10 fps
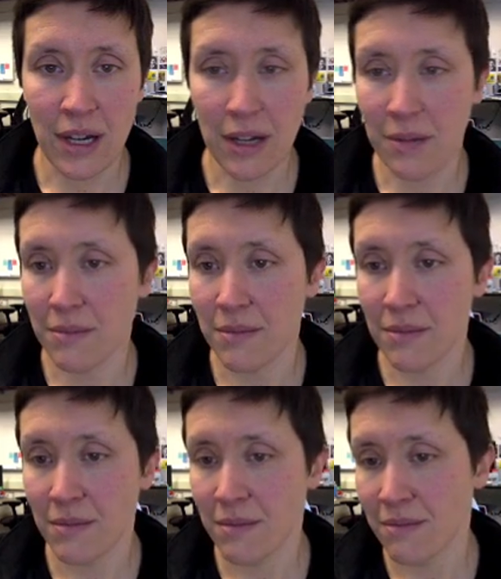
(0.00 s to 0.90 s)

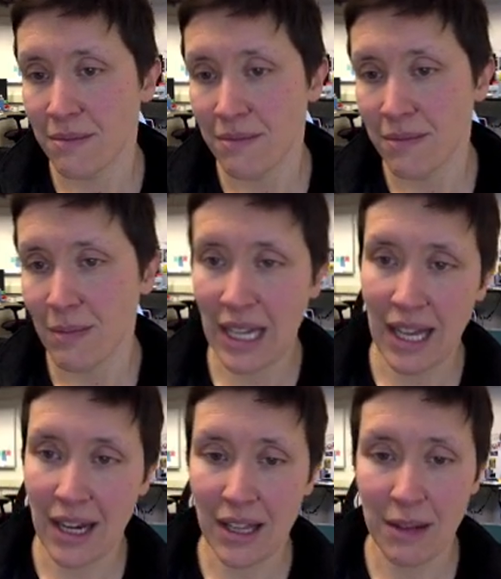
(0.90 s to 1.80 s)
That
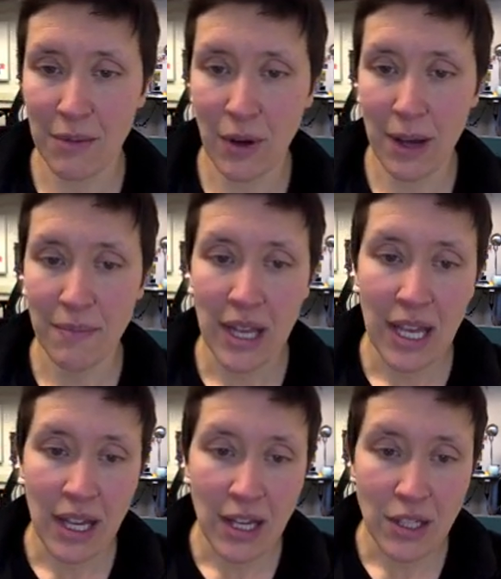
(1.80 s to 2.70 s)
kind of thing. Okay,
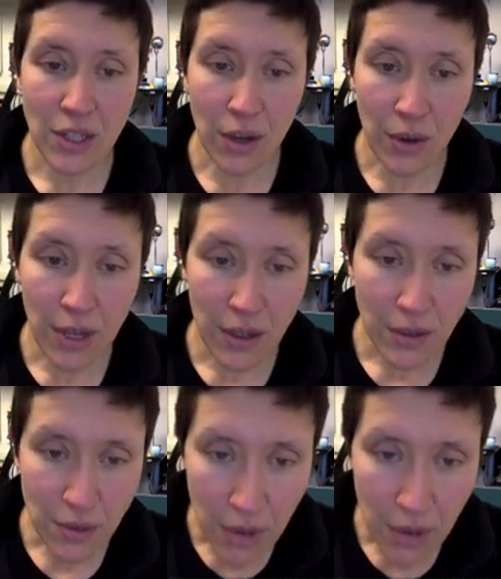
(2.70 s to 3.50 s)
so here's